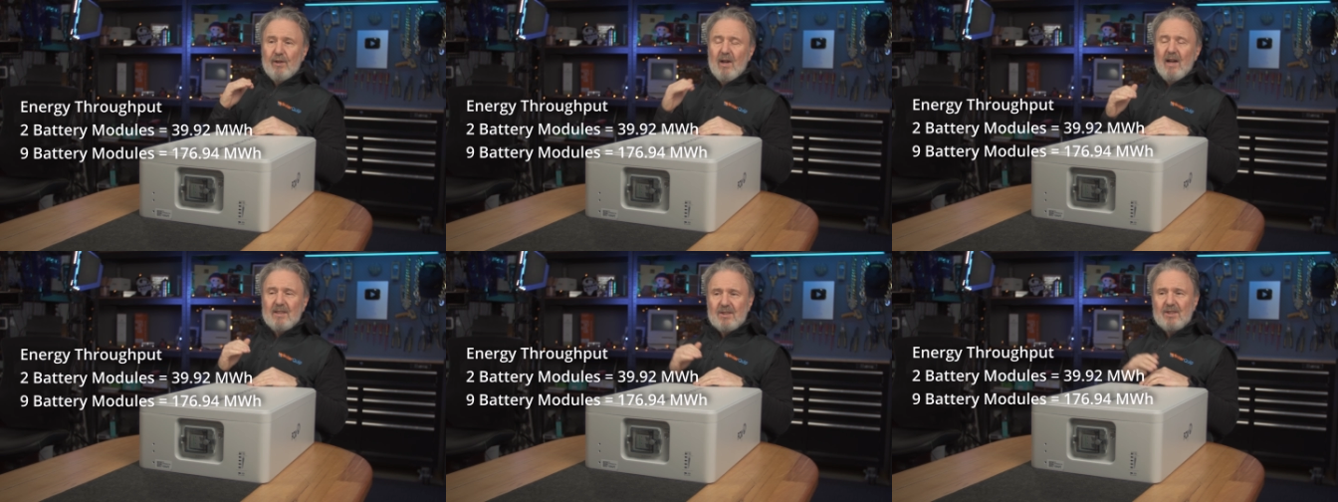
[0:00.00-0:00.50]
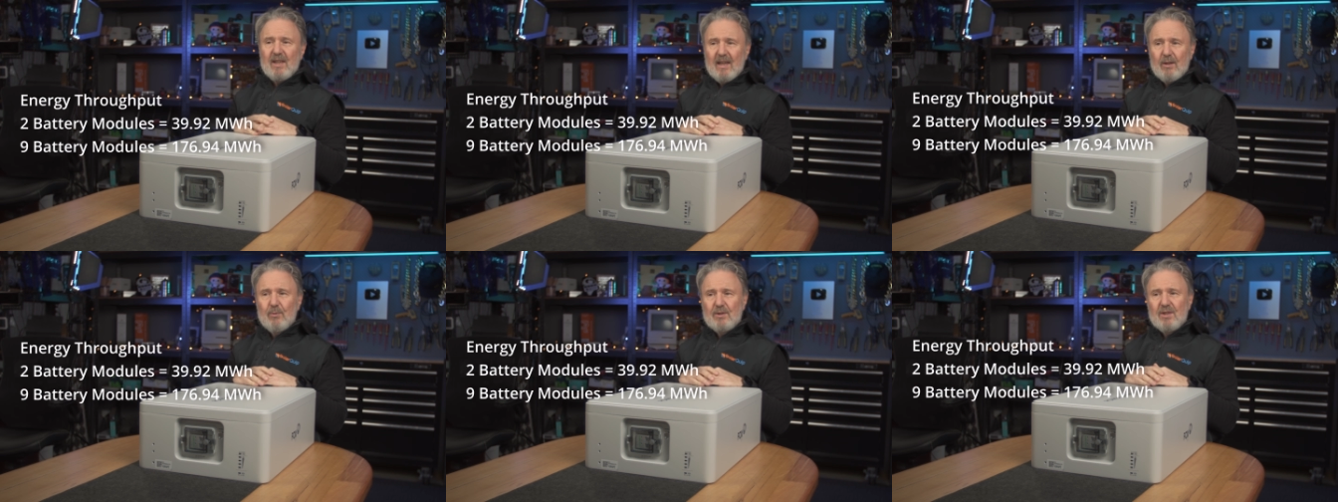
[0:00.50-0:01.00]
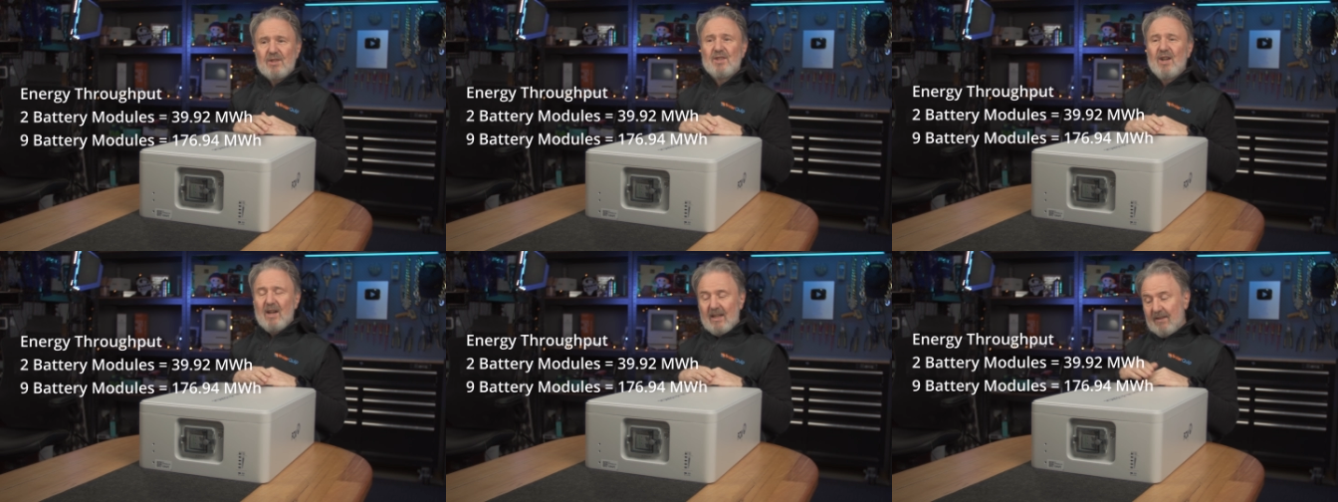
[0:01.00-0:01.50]
height stack, which is
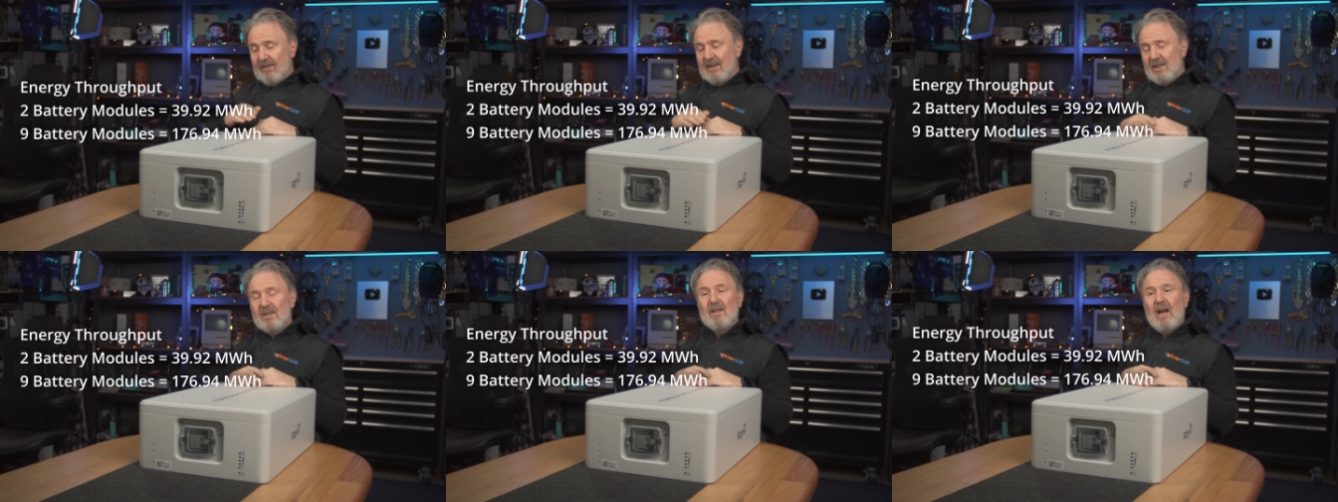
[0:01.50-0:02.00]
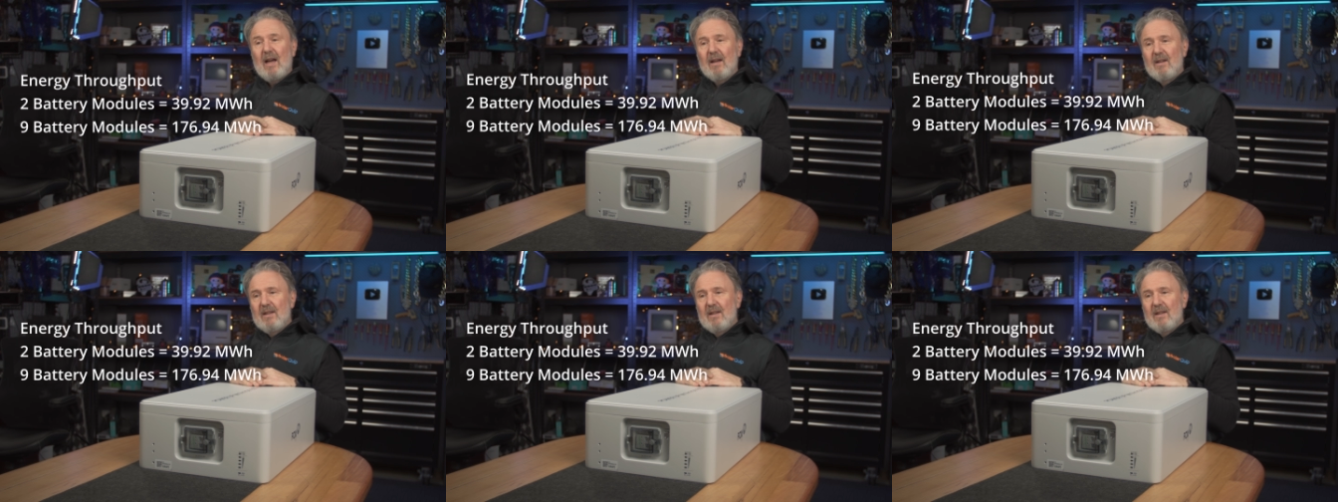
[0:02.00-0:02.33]
nine of these, uh,